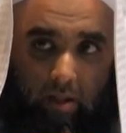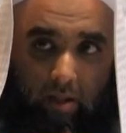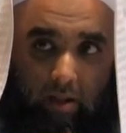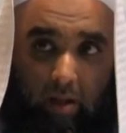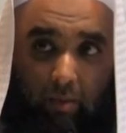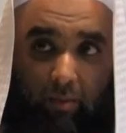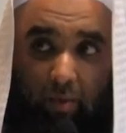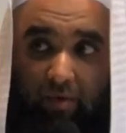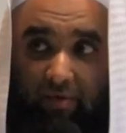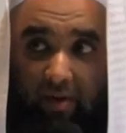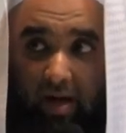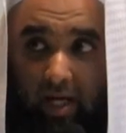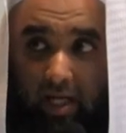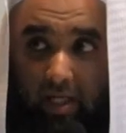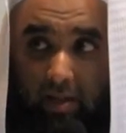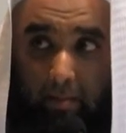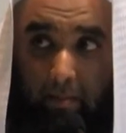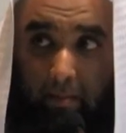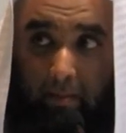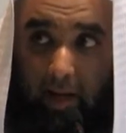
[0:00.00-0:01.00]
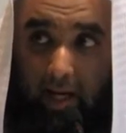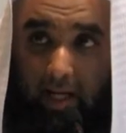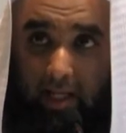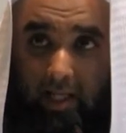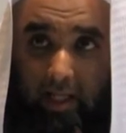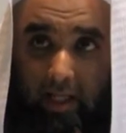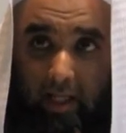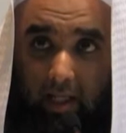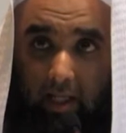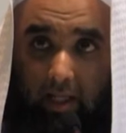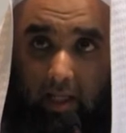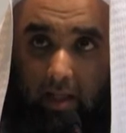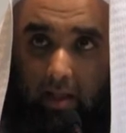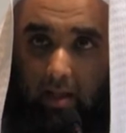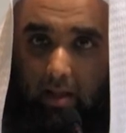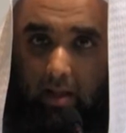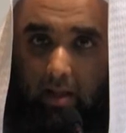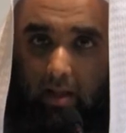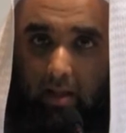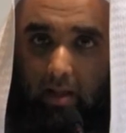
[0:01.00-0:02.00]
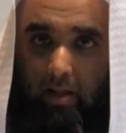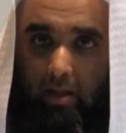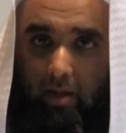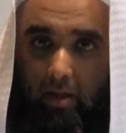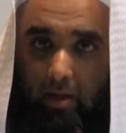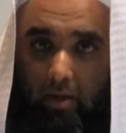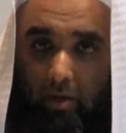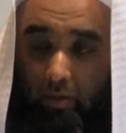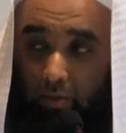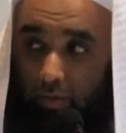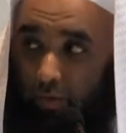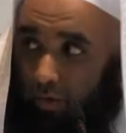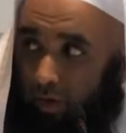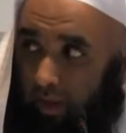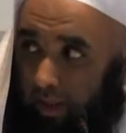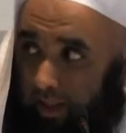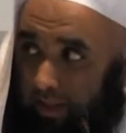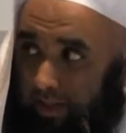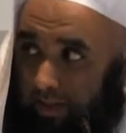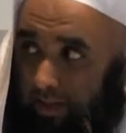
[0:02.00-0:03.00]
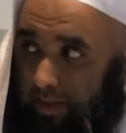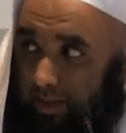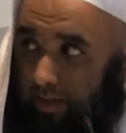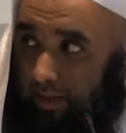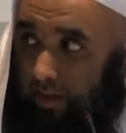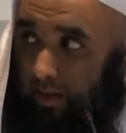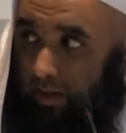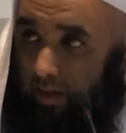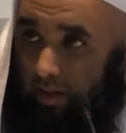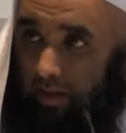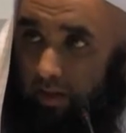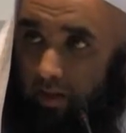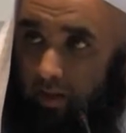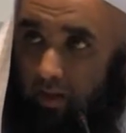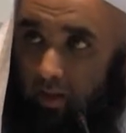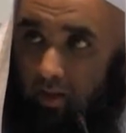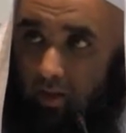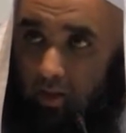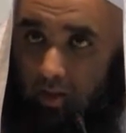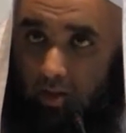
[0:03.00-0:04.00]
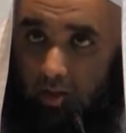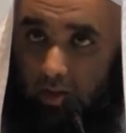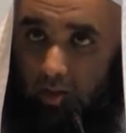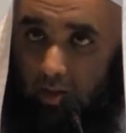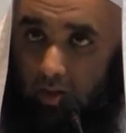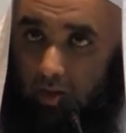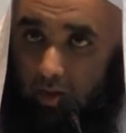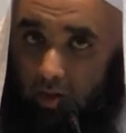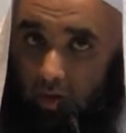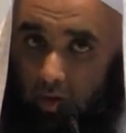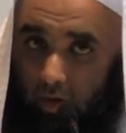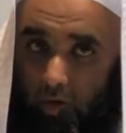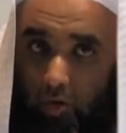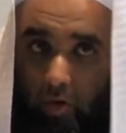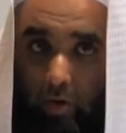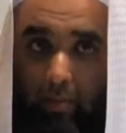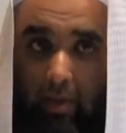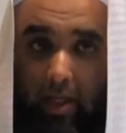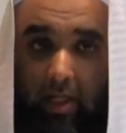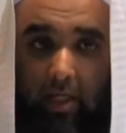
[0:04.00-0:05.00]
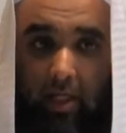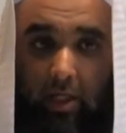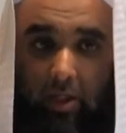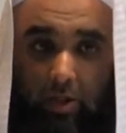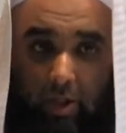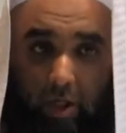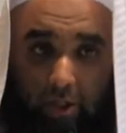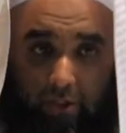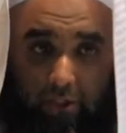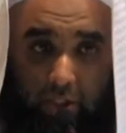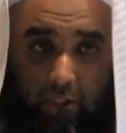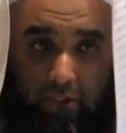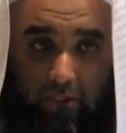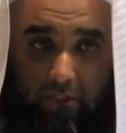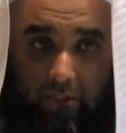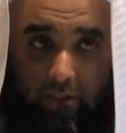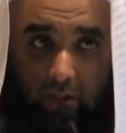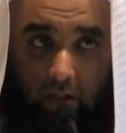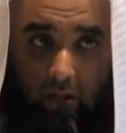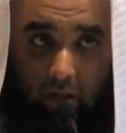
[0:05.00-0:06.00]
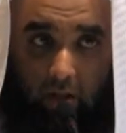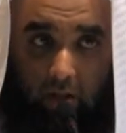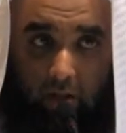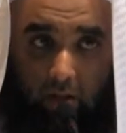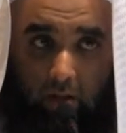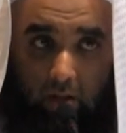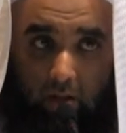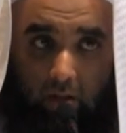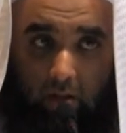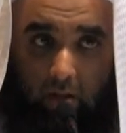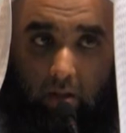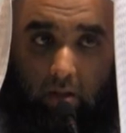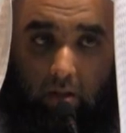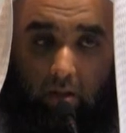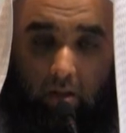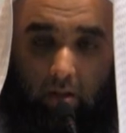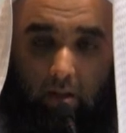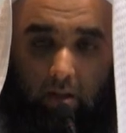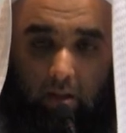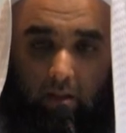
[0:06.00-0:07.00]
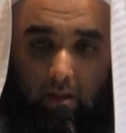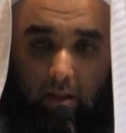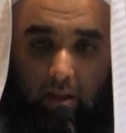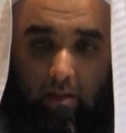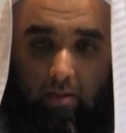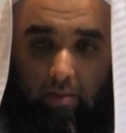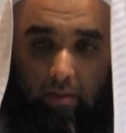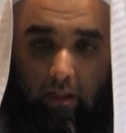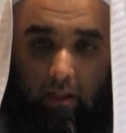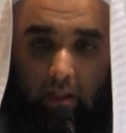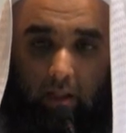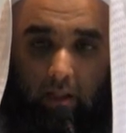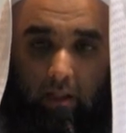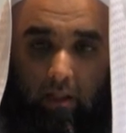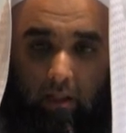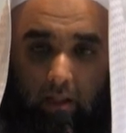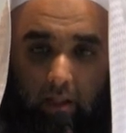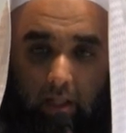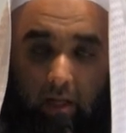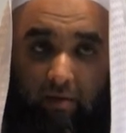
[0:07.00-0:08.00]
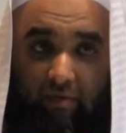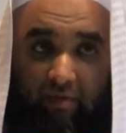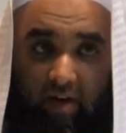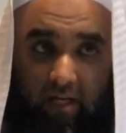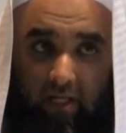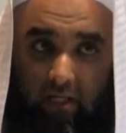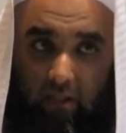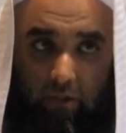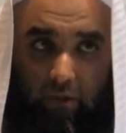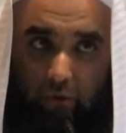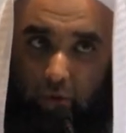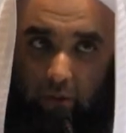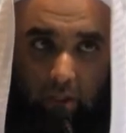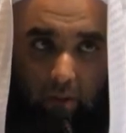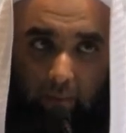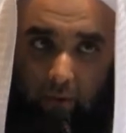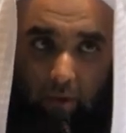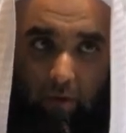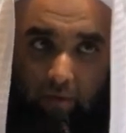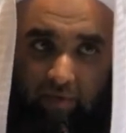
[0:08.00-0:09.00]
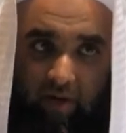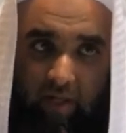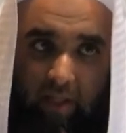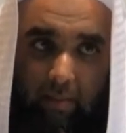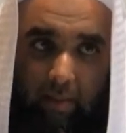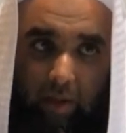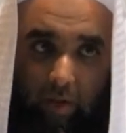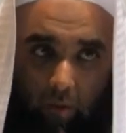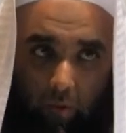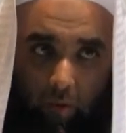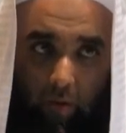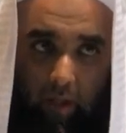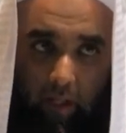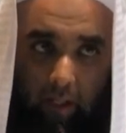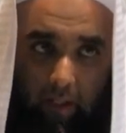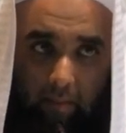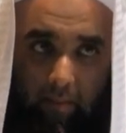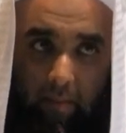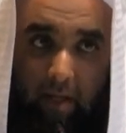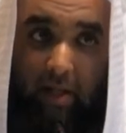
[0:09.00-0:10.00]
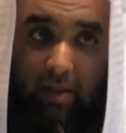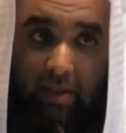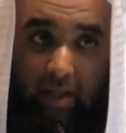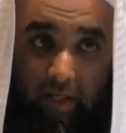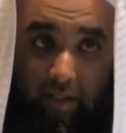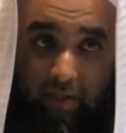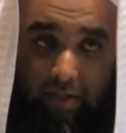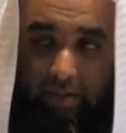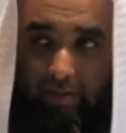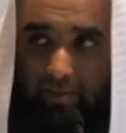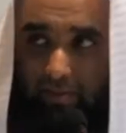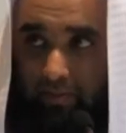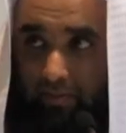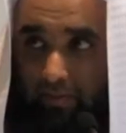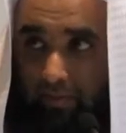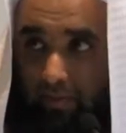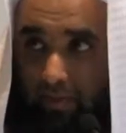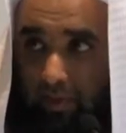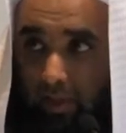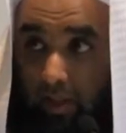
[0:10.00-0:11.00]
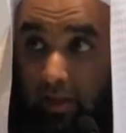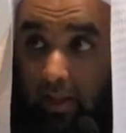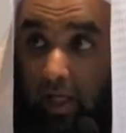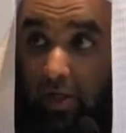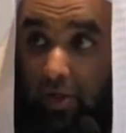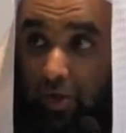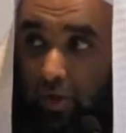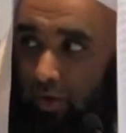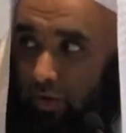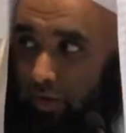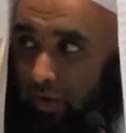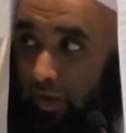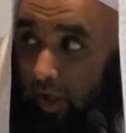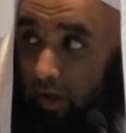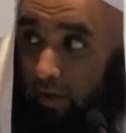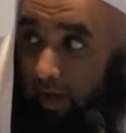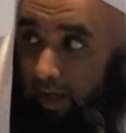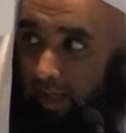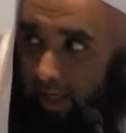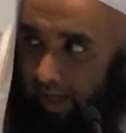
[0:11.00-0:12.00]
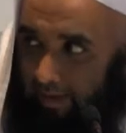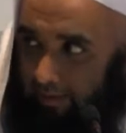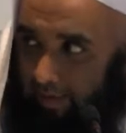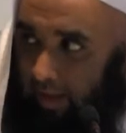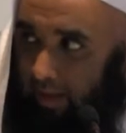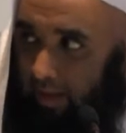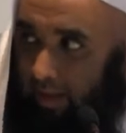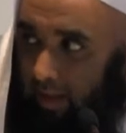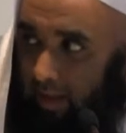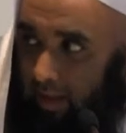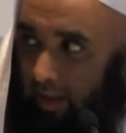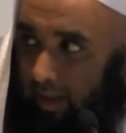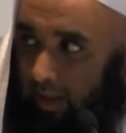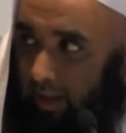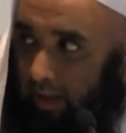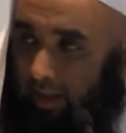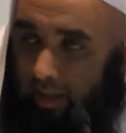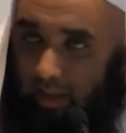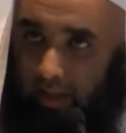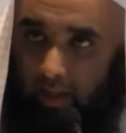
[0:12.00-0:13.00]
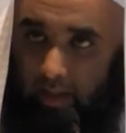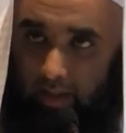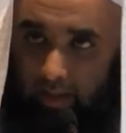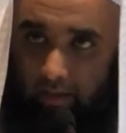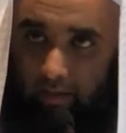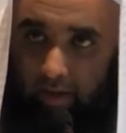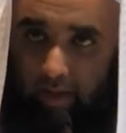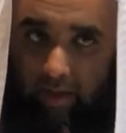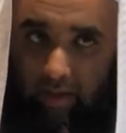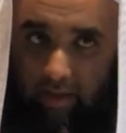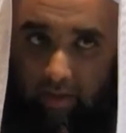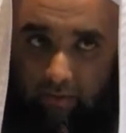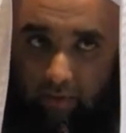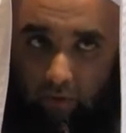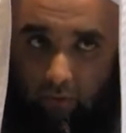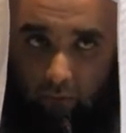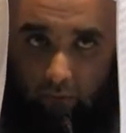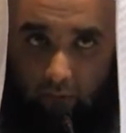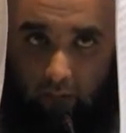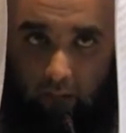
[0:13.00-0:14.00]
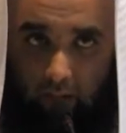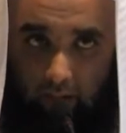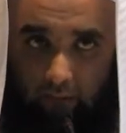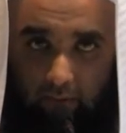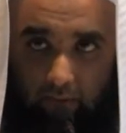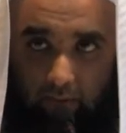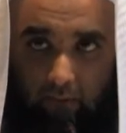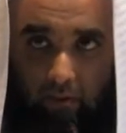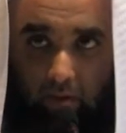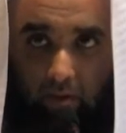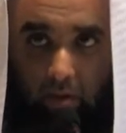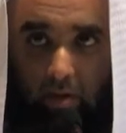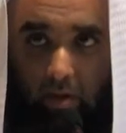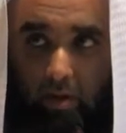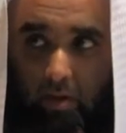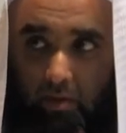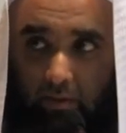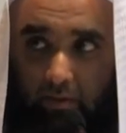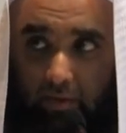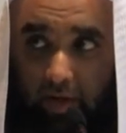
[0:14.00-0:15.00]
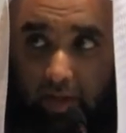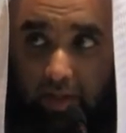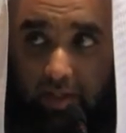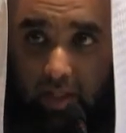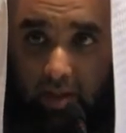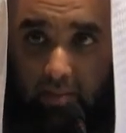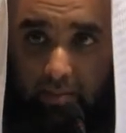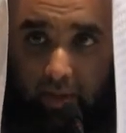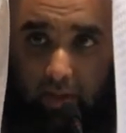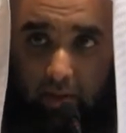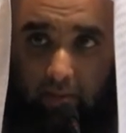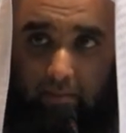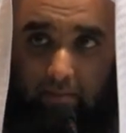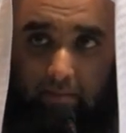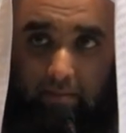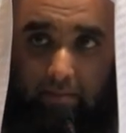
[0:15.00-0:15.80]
that we find many rulings or many injunctions that we can find in the Sunnah, we don't find them in the Quran. Many things. And that shows you the great level, the greatness of the Quran. For example,